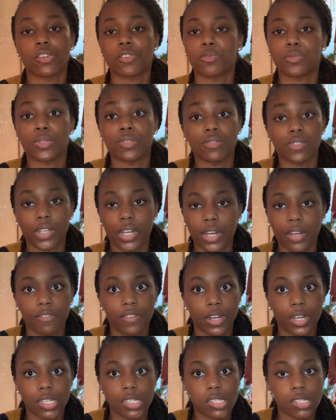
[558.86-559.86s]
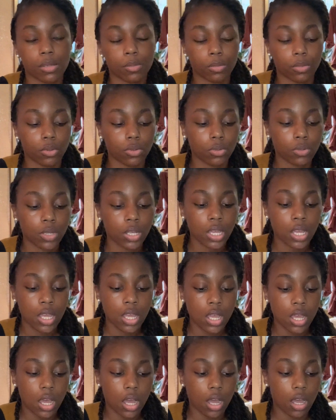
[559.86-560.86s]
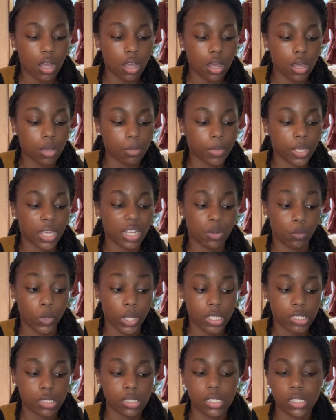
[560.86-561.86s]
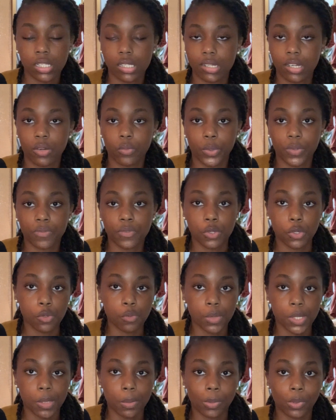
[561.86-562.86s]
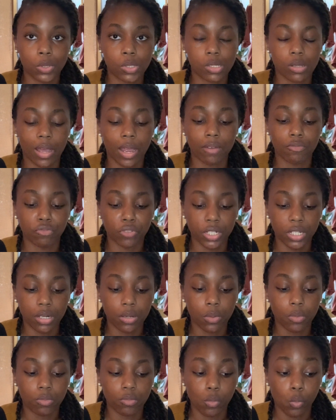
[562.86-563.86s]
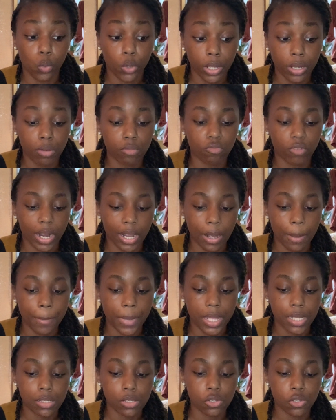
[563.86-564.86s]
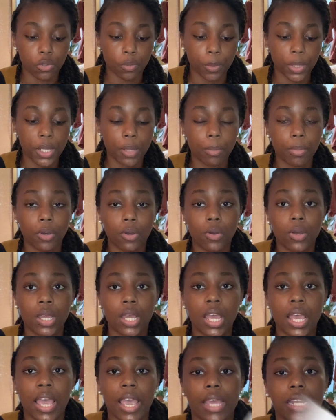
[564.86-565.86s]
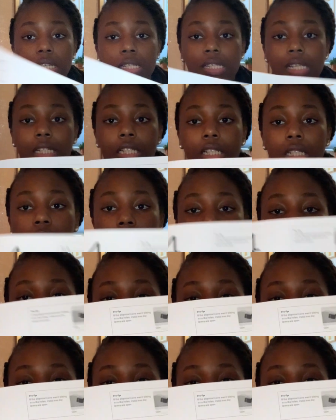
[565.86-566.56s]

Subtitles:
it was very, very simple. It was easier with 2 people, so I would recommend 2 people. And essentially